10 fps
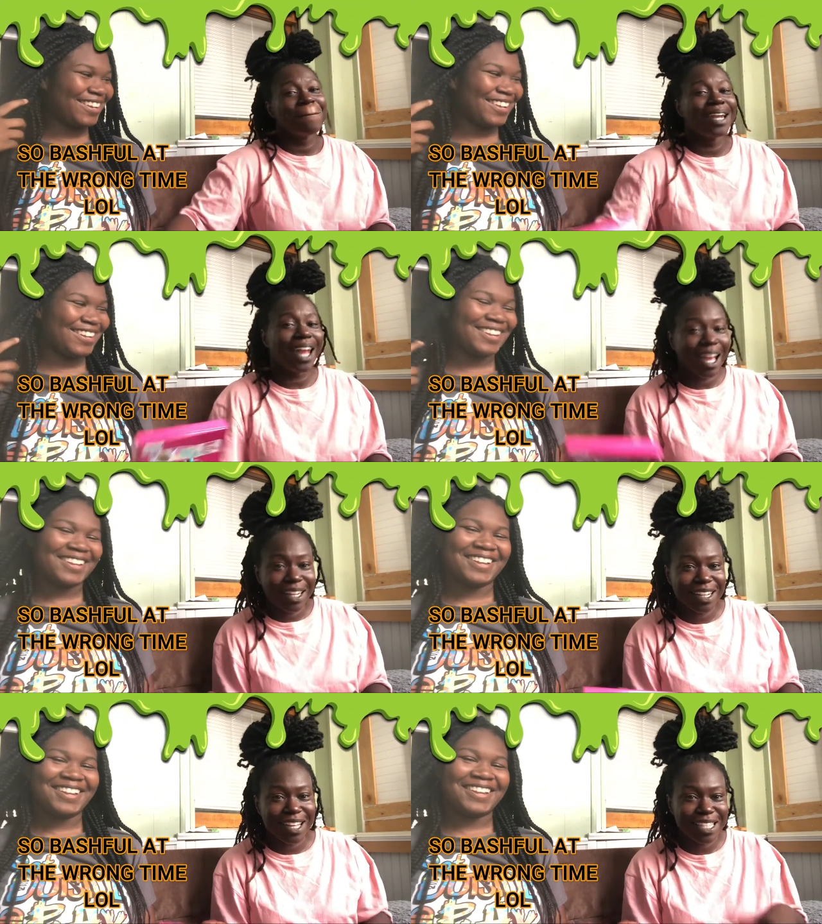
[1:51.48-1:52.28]

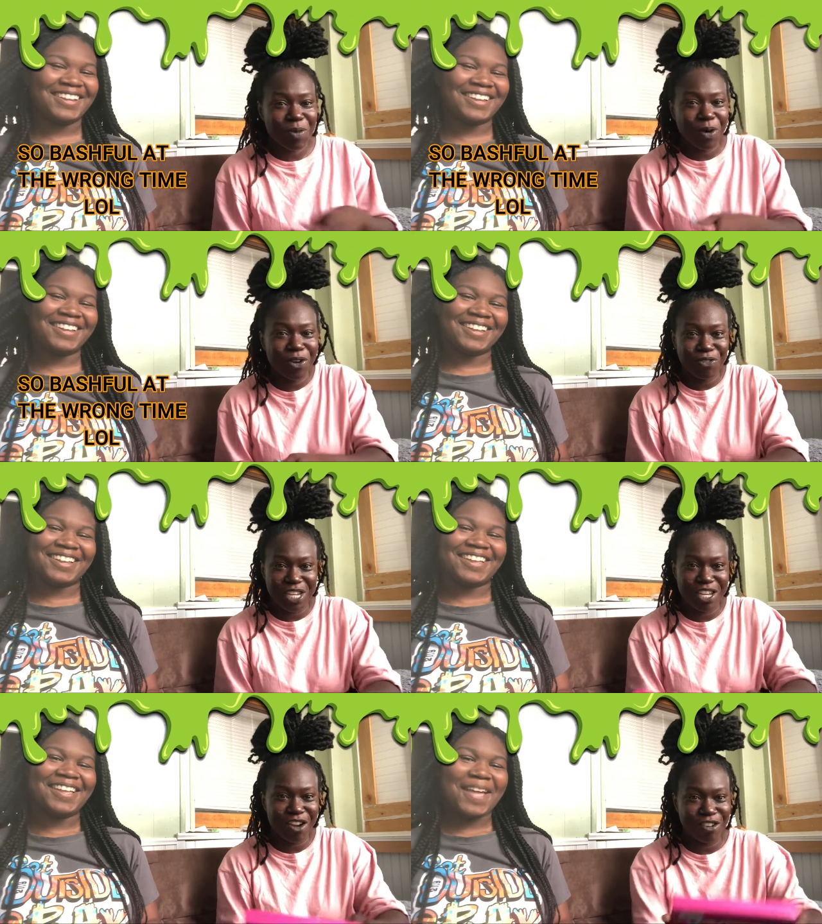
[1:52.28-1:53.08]
Speaker 1: Mahloni doesn't want to
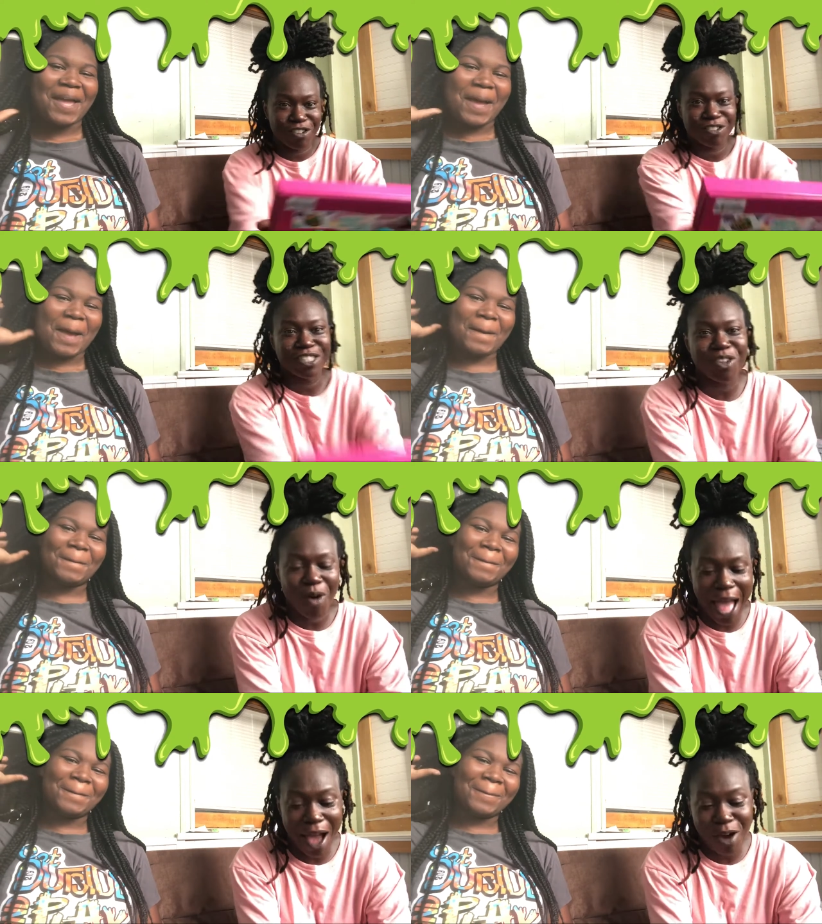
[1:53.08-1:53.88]
read hers, so
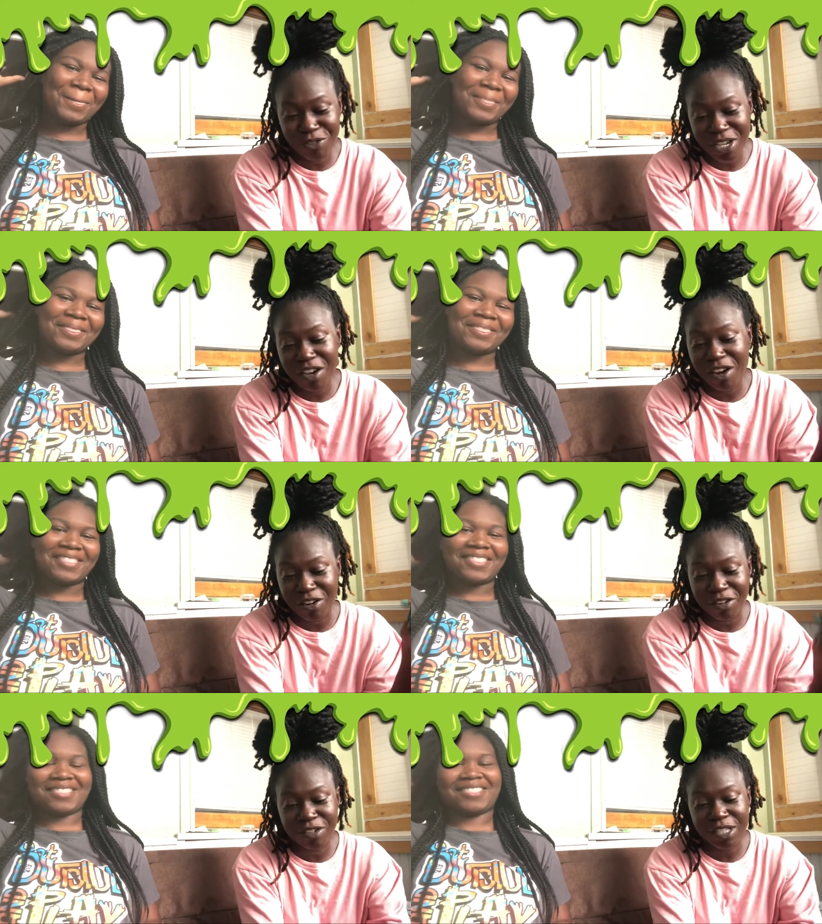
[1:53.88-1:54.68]
I'll read
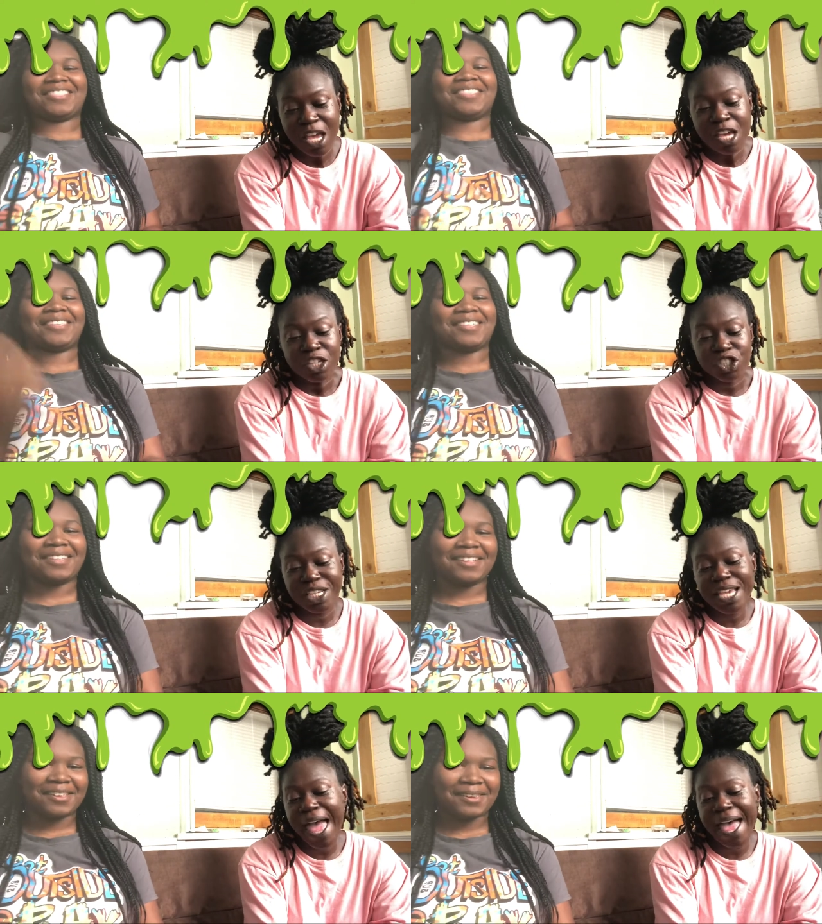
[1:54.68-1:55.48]
hers.
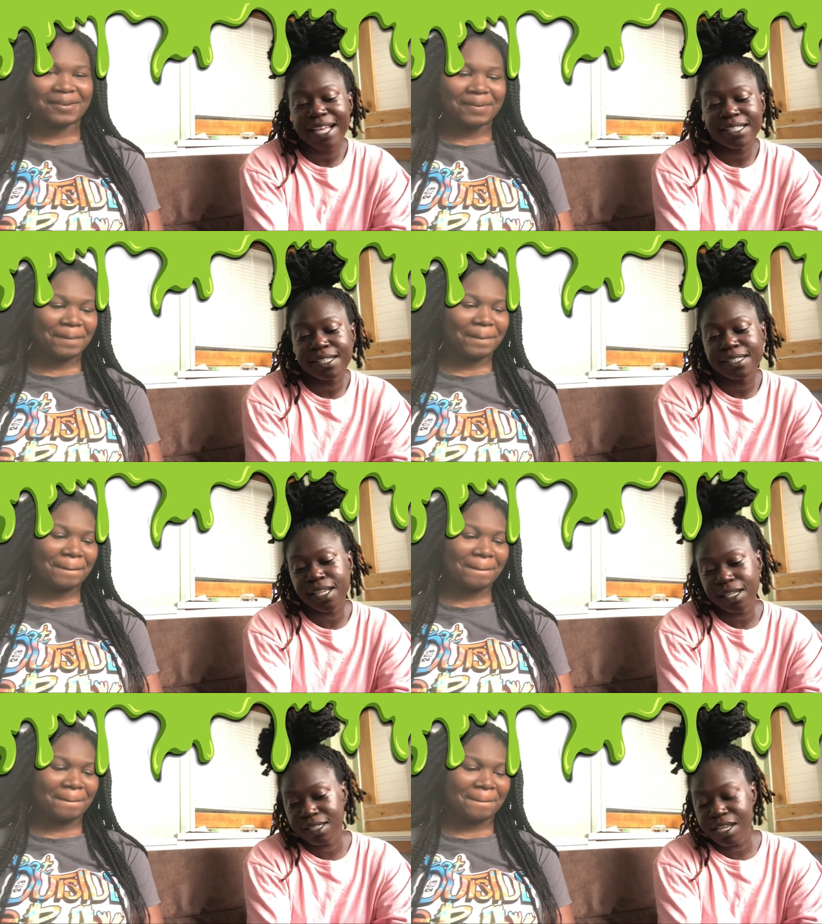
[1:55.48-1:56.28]
She has
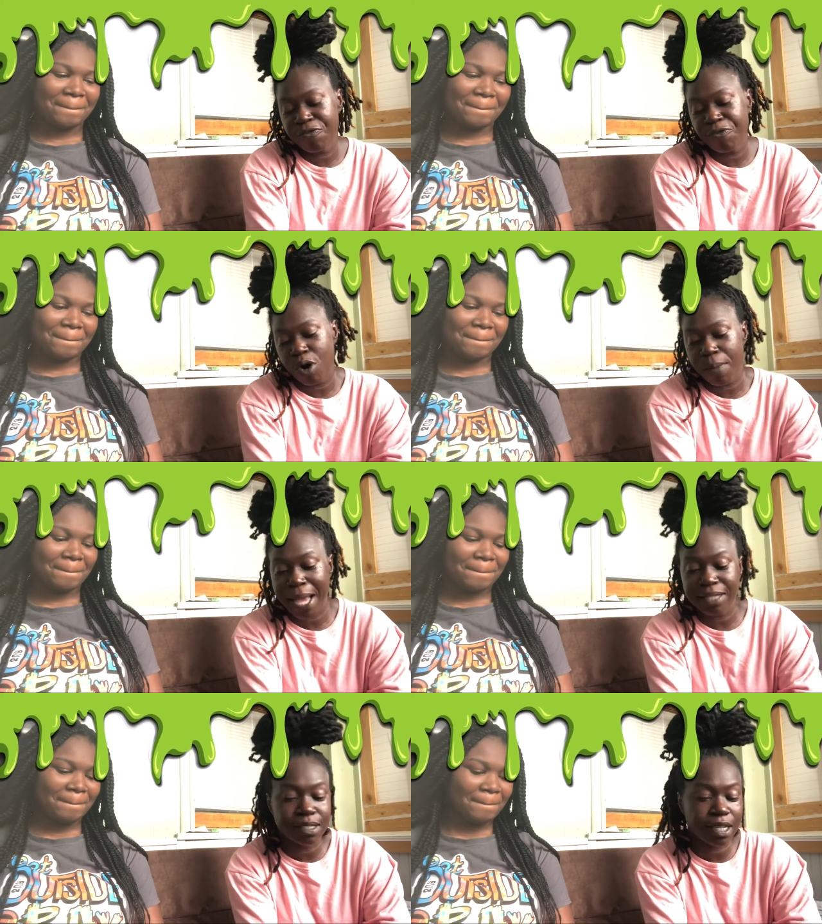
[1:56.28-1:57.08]
64
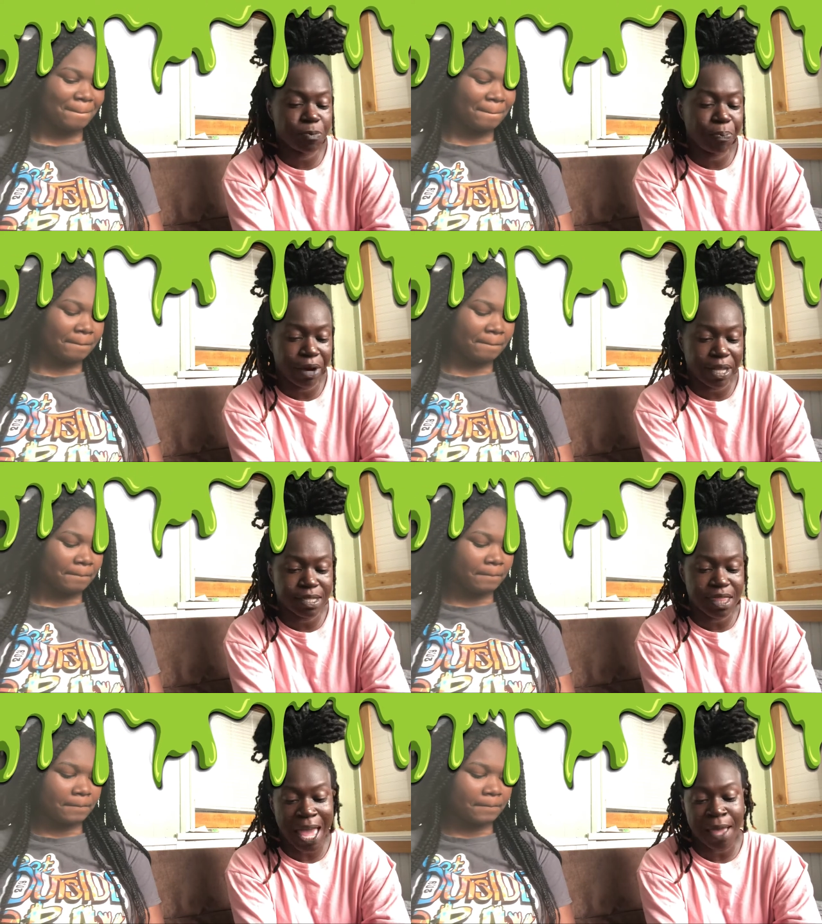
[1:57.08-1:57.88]
by 6 prints
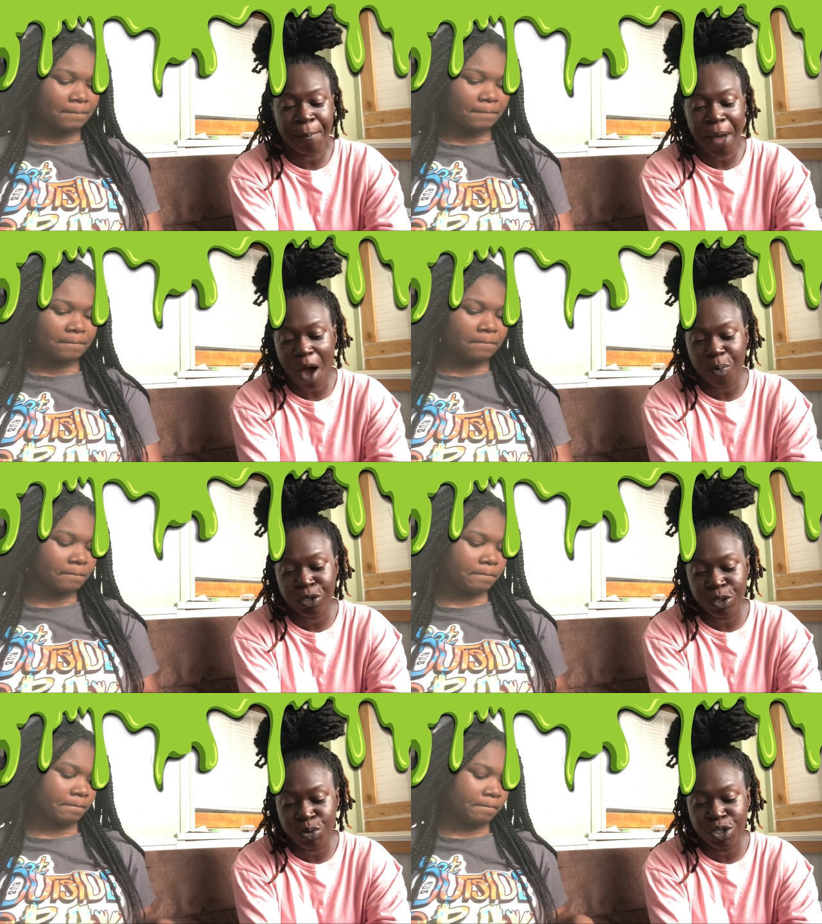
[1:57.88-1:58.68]
that empower
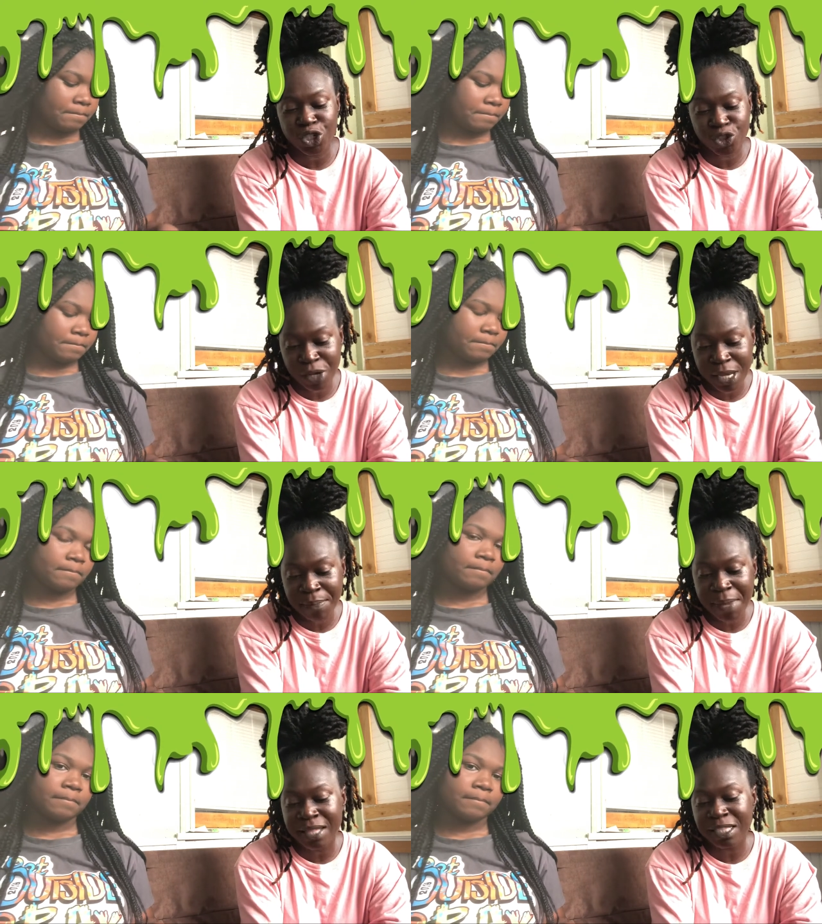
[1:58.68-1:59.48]
you to
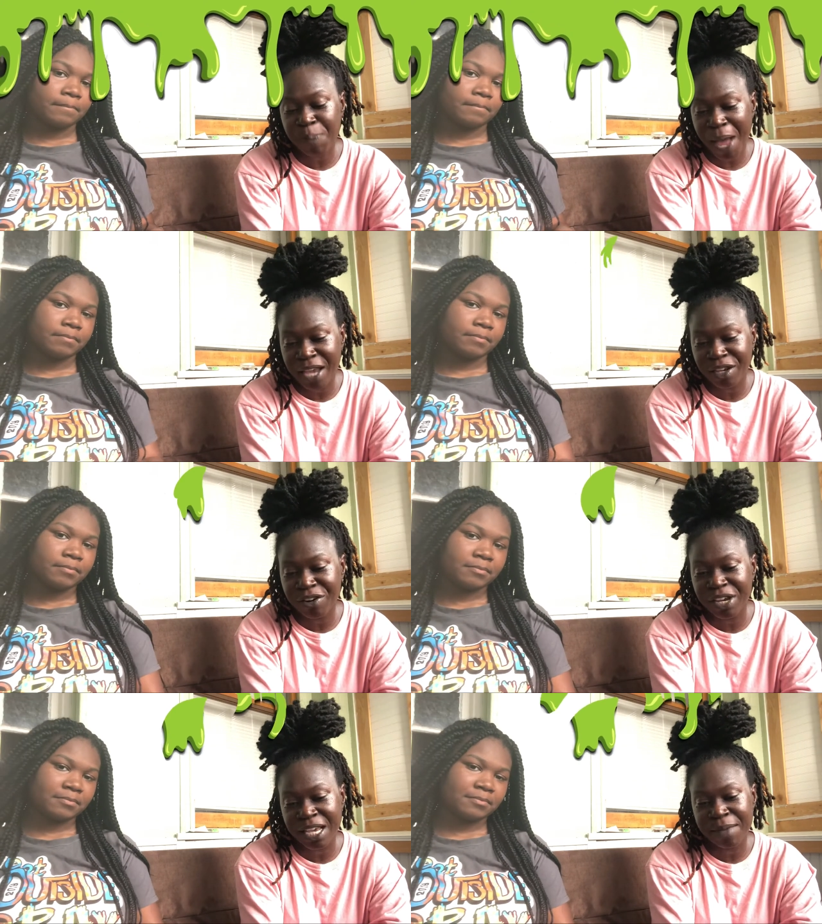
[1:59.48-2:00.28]
dream,
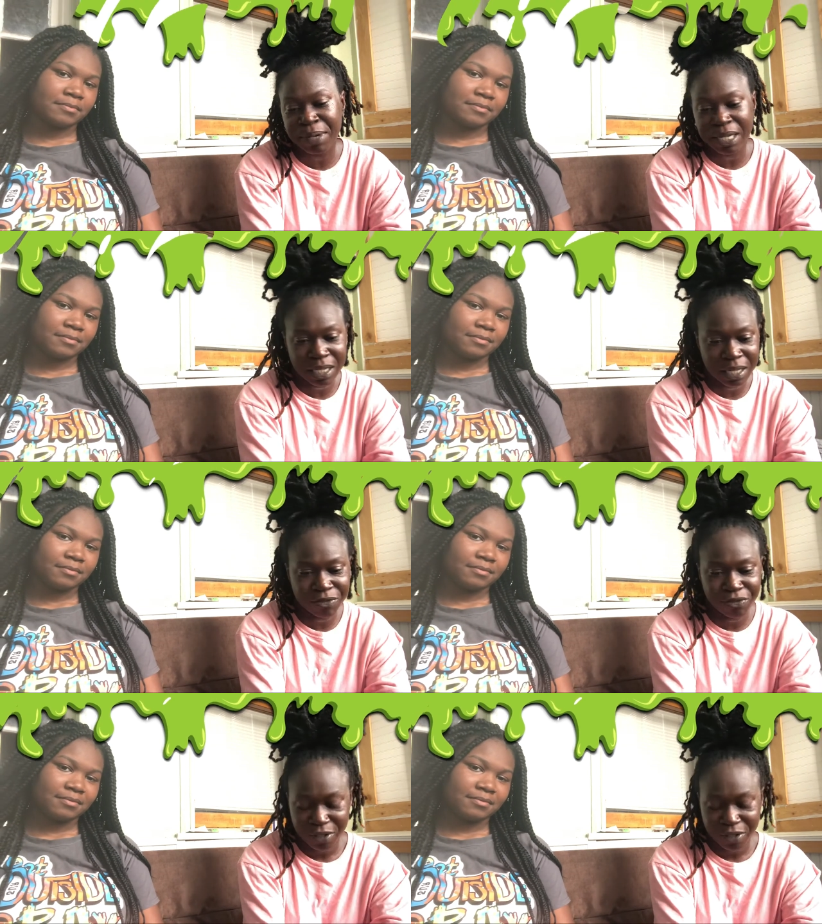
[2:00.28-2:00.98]
inspire, and believe.